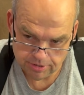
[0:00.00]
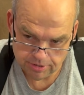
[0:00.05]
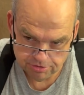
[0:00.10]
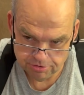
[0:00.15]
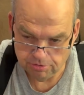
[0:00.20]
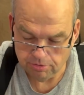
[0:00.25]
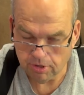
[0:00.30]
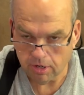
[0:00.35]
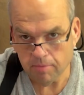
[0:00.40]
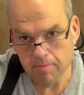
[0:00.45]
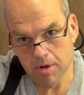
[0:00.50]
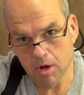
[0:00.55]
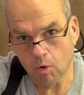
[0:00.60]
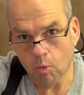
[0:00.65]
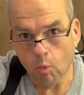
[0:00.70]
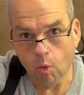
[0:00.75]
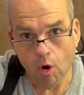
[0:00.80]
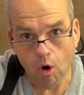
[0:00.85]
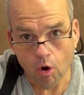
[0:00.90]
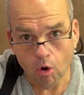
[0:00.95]
going to be a
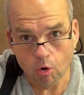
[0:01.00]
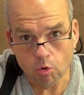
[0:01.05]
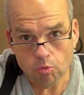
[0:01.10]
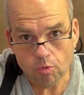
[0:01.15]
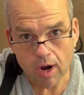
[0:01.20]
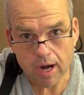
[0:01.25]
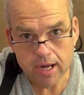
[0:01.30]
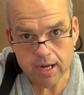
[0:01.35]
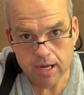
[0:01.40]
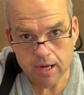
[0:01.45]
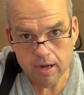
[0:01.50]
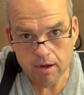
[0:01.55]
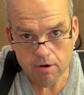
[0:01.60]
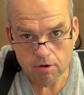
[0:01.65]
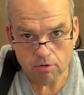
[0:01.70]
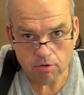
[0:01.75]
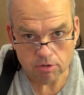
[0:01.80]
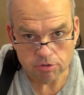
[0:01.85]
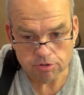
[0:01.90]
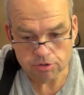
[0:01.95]
wall right here
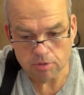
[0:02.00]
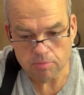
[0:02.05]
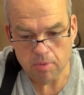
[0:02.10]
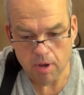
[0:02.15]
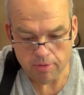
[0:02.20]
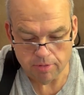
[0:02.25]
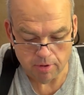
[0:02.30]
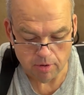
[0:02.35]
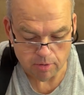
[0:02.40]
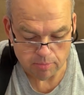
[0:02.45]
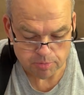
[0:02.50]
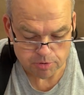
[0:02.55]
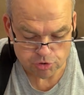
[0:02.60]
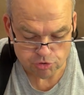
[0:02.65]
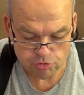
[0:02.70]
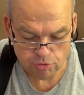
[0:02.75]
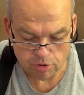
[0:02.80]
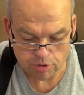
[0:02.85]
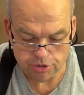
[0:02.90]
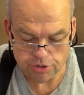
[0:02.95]
or some other
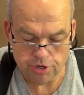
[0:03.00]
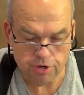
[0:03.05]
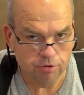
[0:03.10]
obstruction.